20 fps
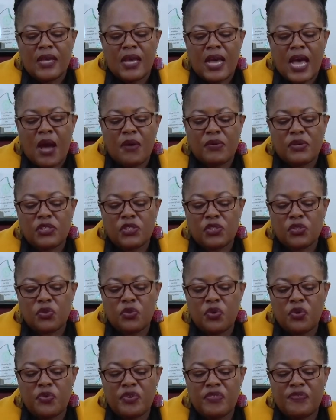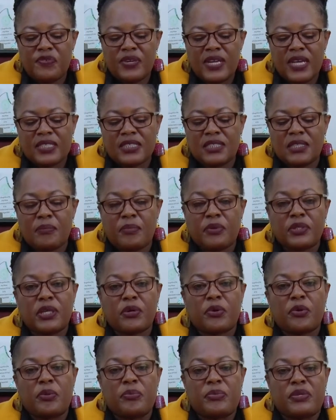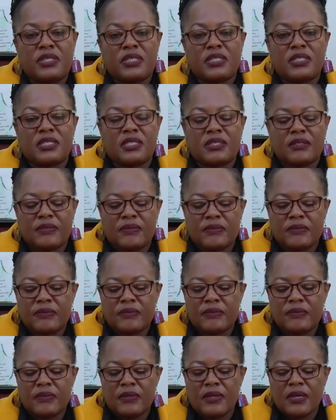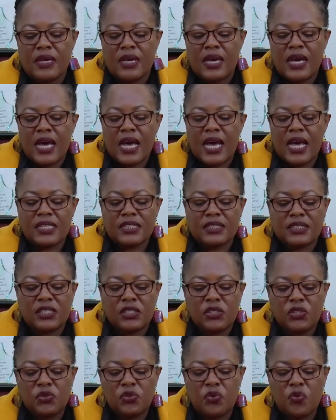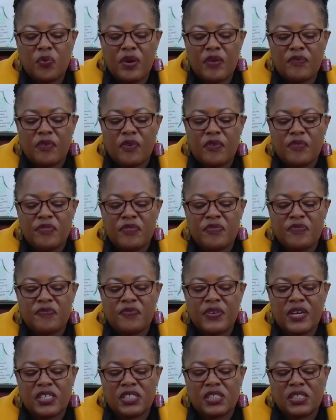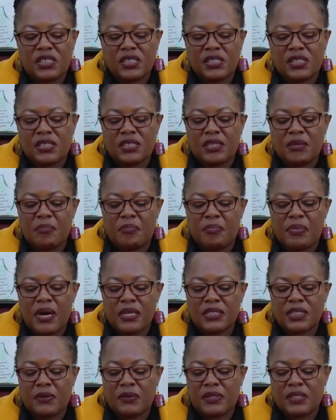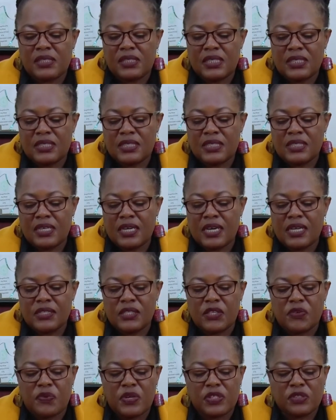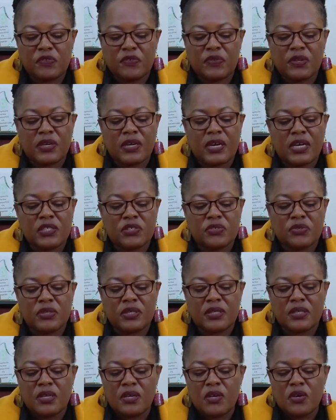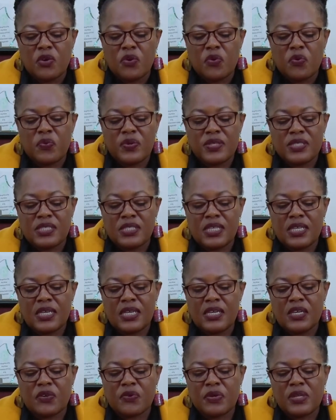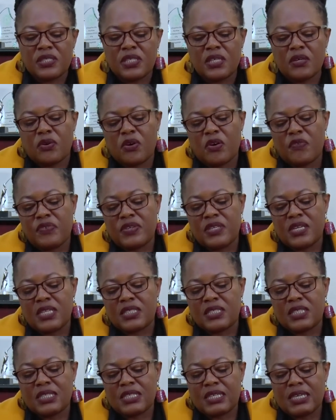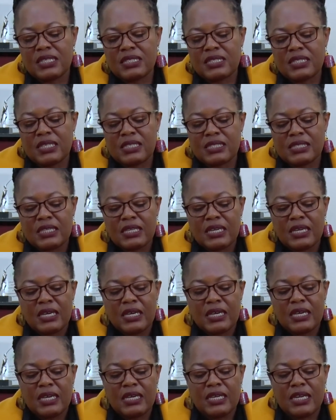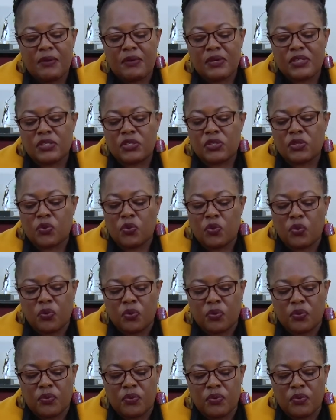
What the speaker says: Our school reflects the broader community. As the new wave of infections impacts our city and the rest of the country, we see increasing COVID-19 cases in our school.